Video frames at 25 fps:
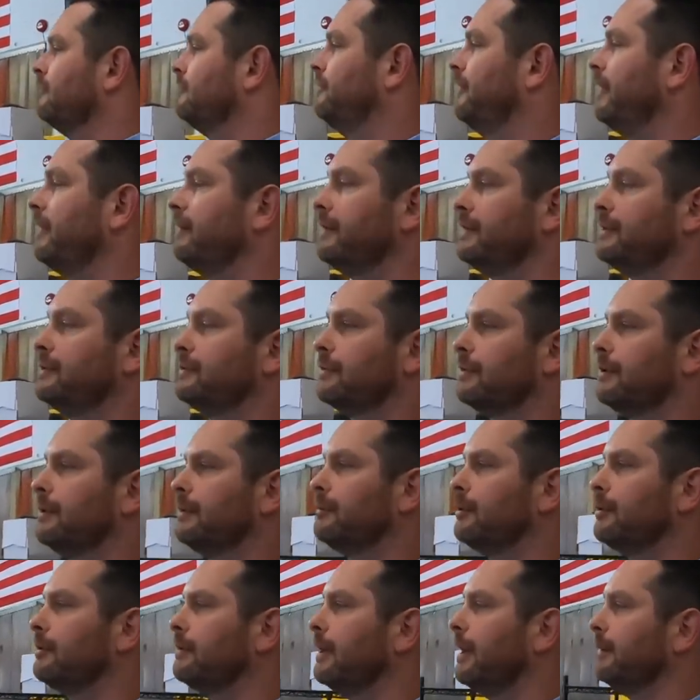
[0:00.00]
very
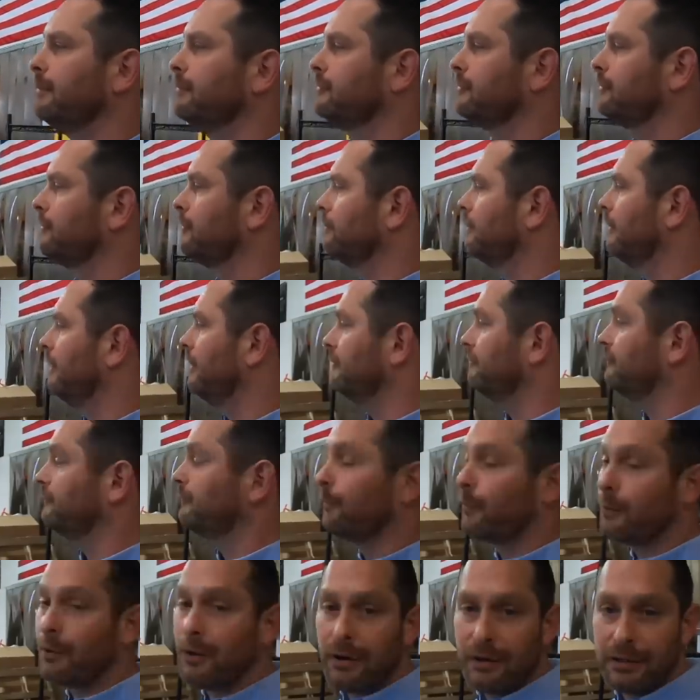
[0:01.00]
durable, up to a
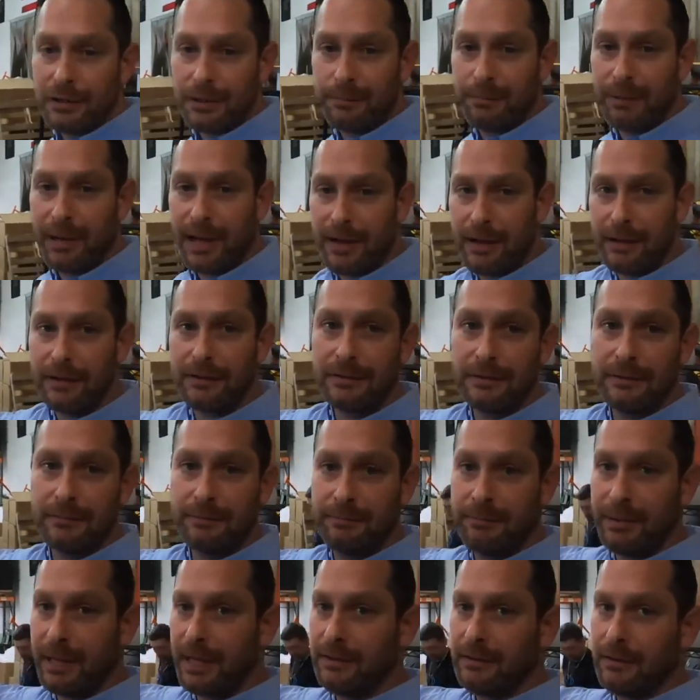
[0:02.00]
400 pound
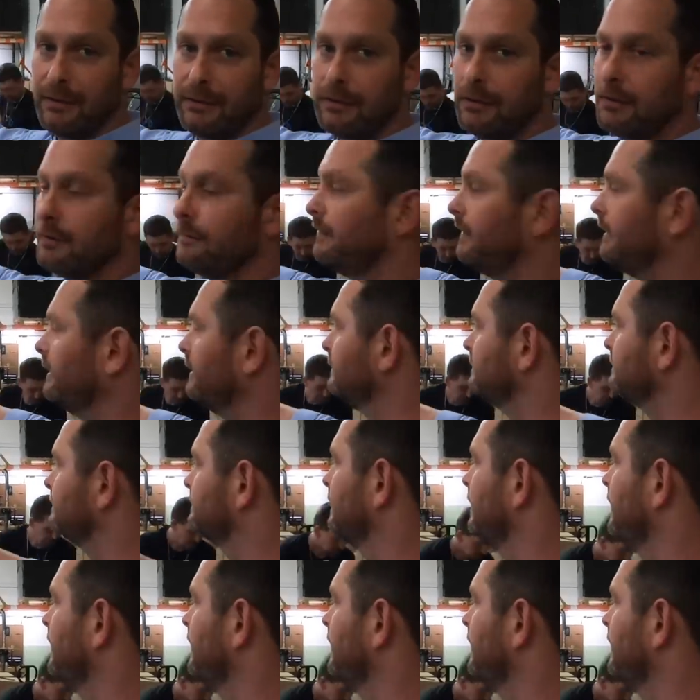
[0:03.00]
payload on these,